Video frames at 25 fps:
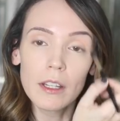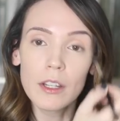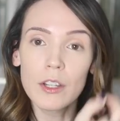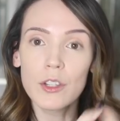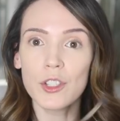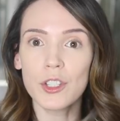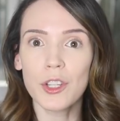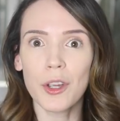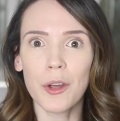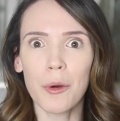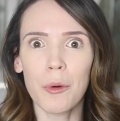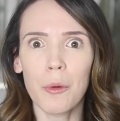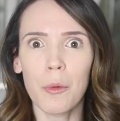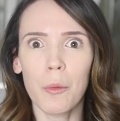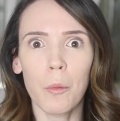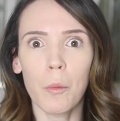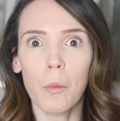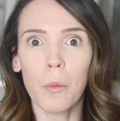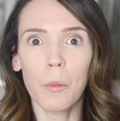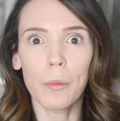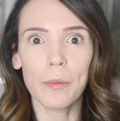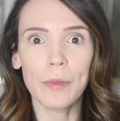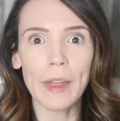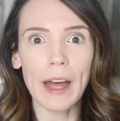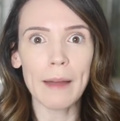so
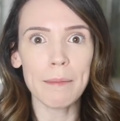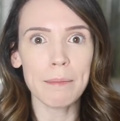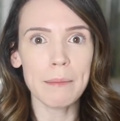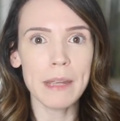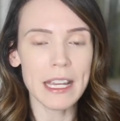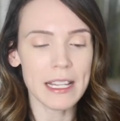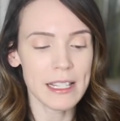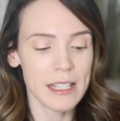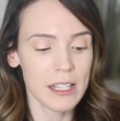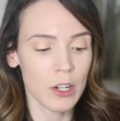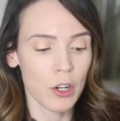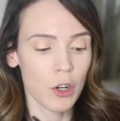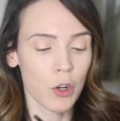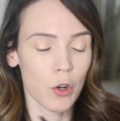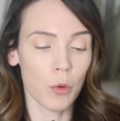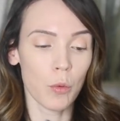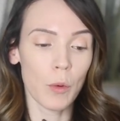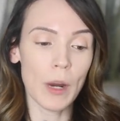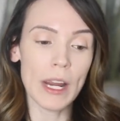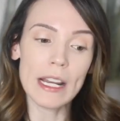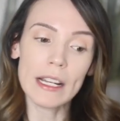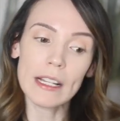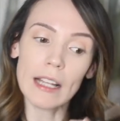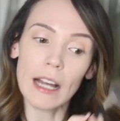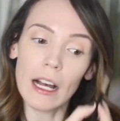that makes it a
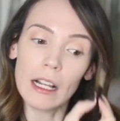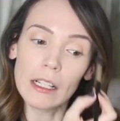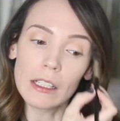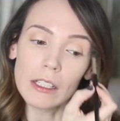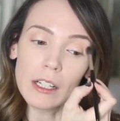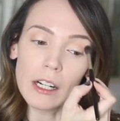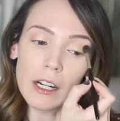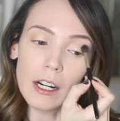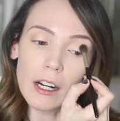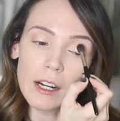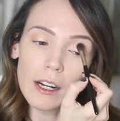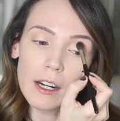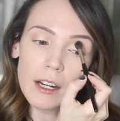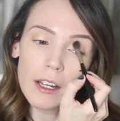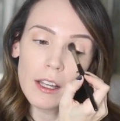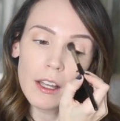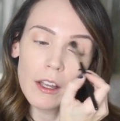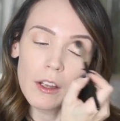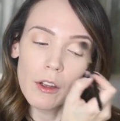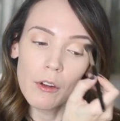great color